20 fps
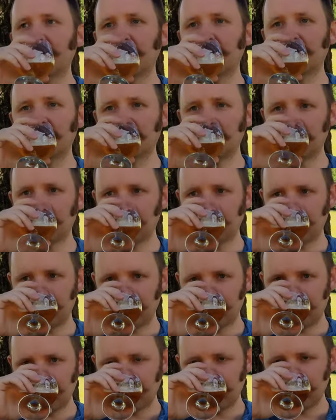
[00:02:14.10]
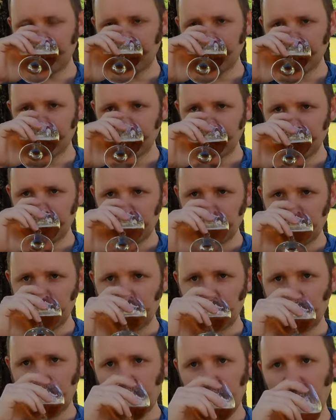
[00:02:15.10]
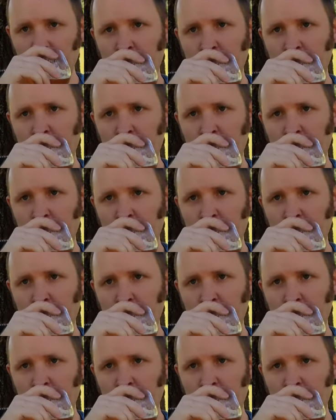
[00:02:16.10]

(silence)